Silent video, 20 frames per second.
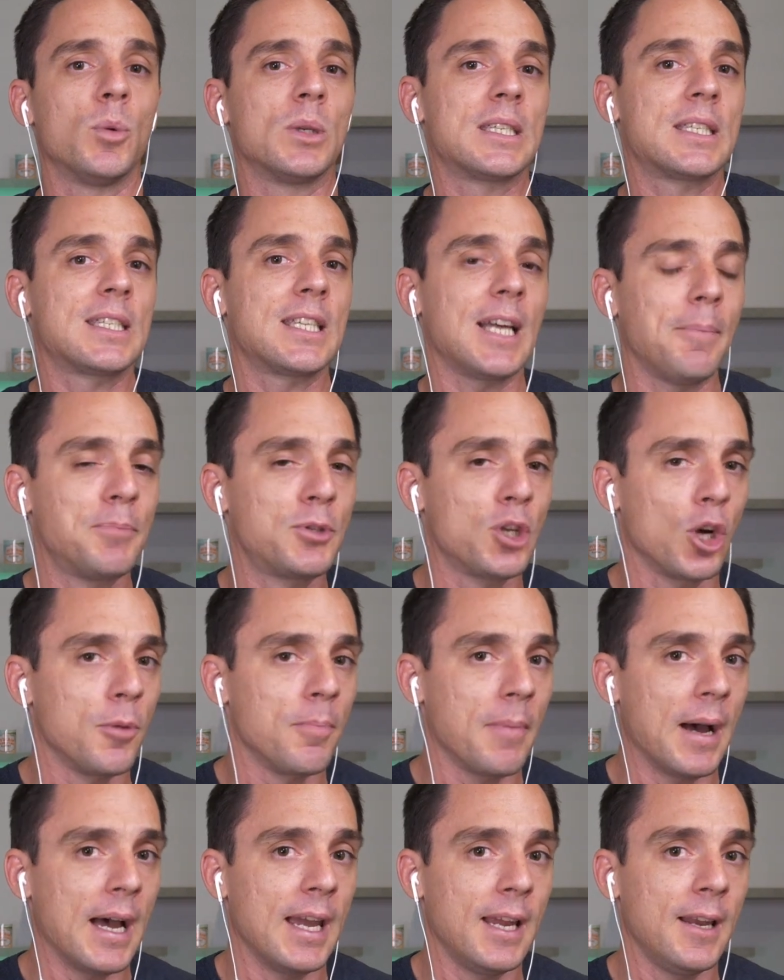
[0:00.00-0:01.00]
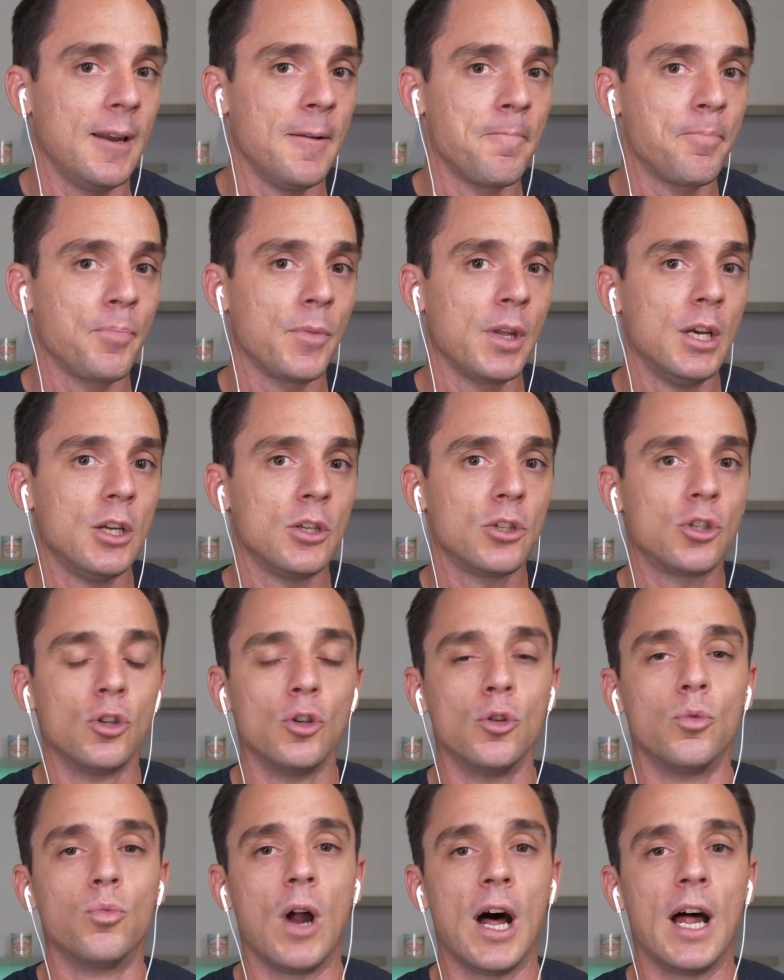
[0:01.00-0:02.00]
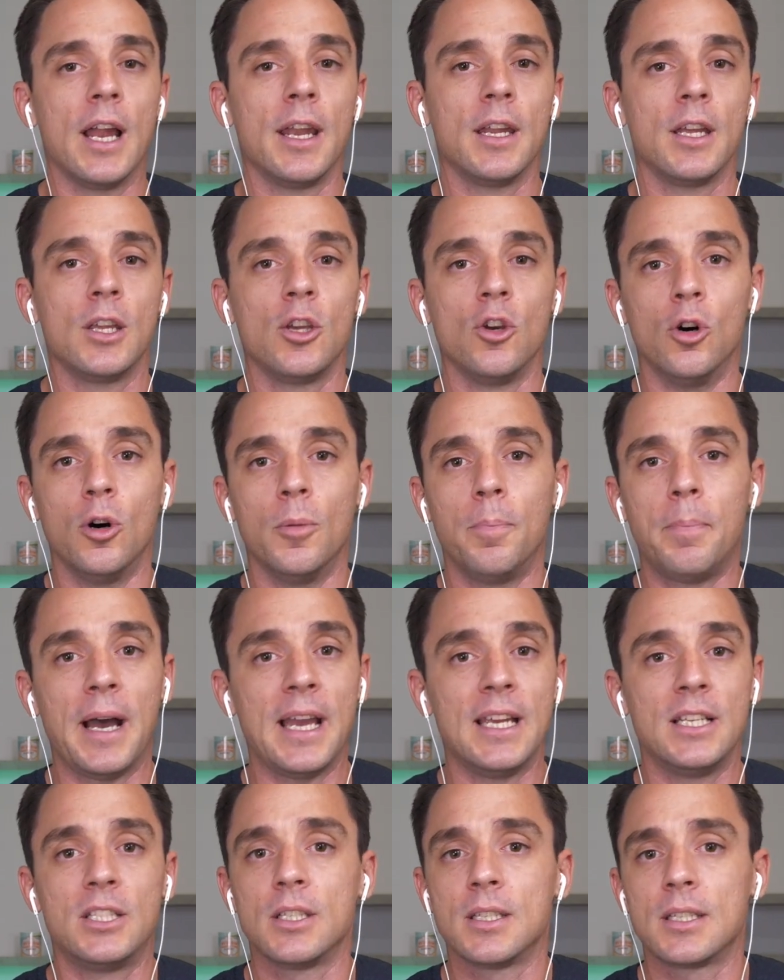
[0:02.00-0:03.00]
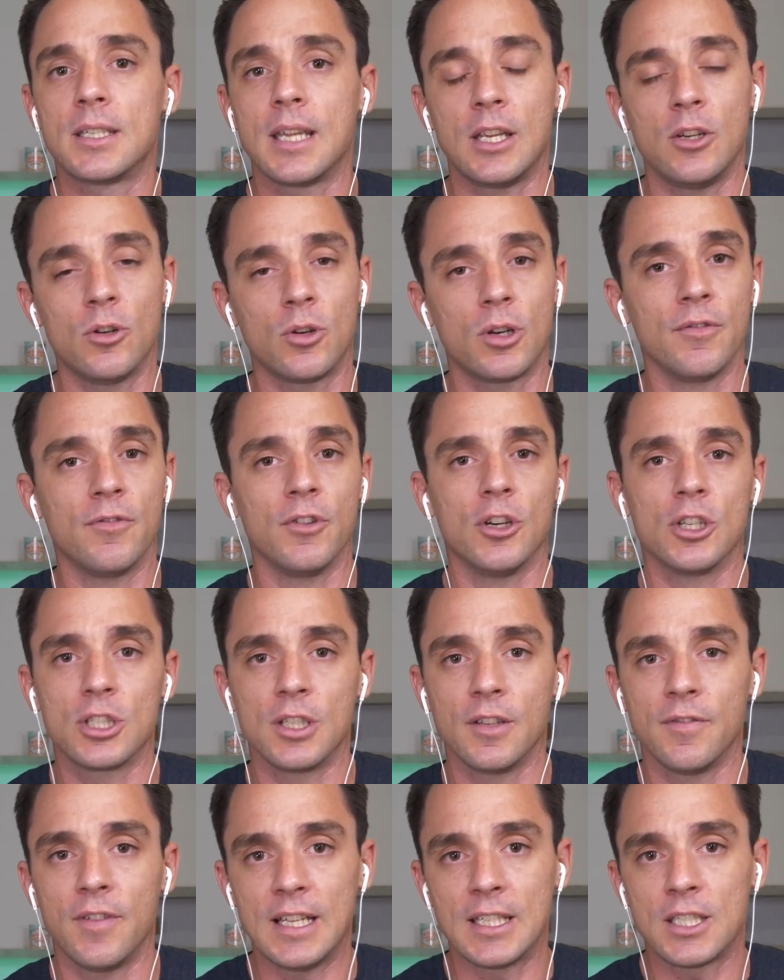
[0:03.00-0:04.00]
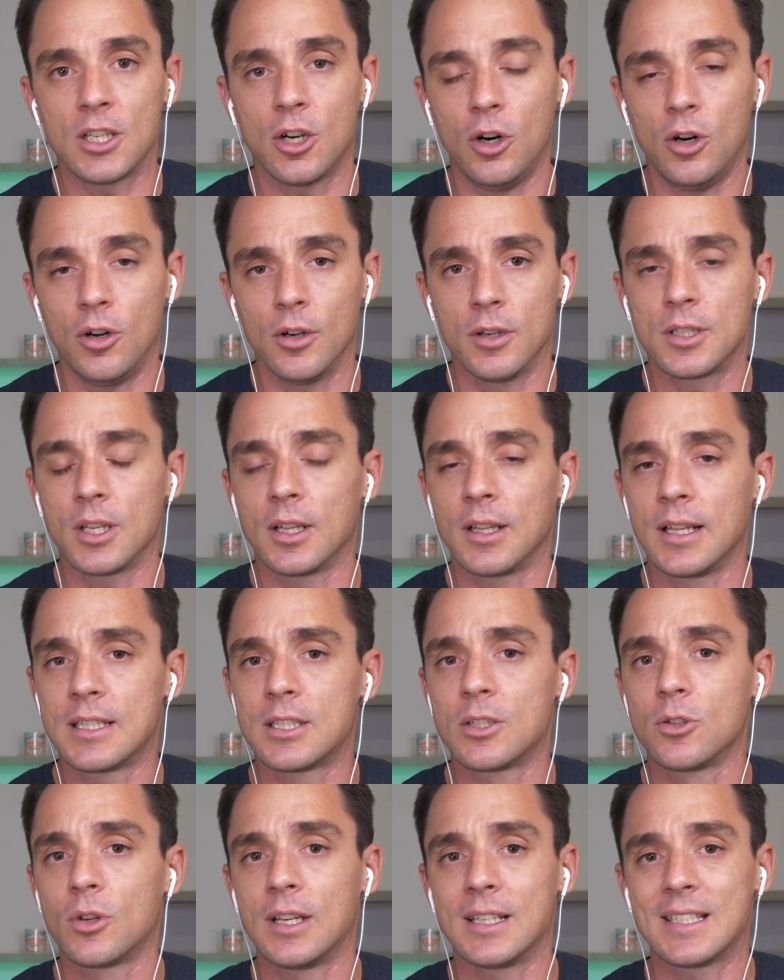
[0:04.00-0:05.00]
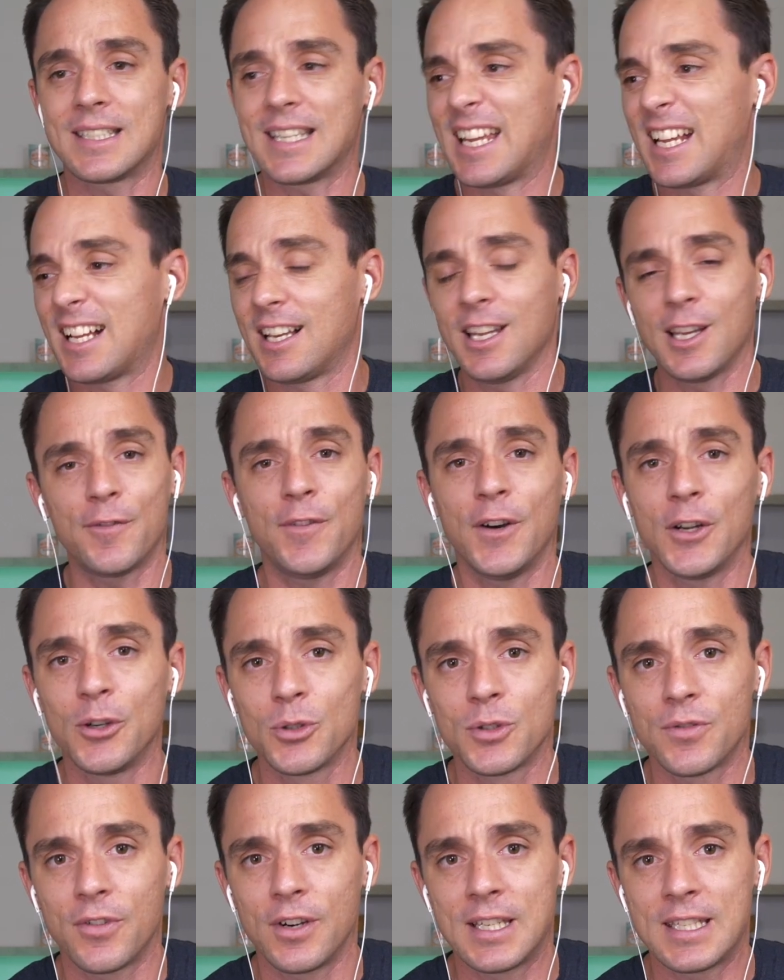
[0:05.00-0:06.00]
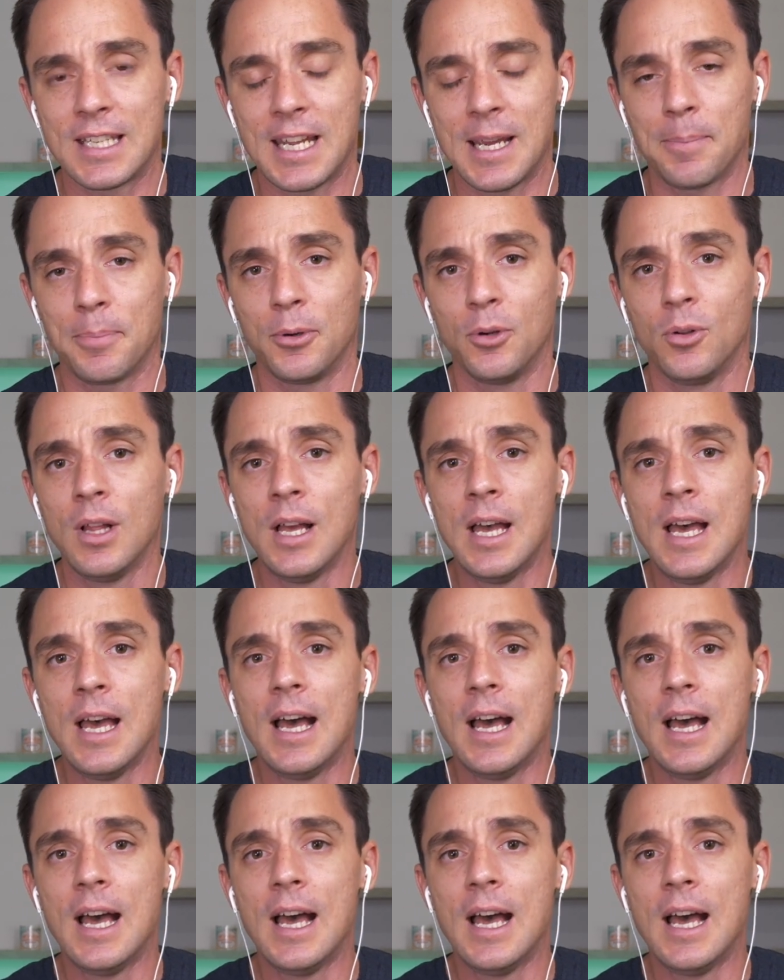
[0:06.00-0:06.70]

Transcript: a subdomain to run your pages and your conversion events on. So let's look at, say, ClickFunnels, for example.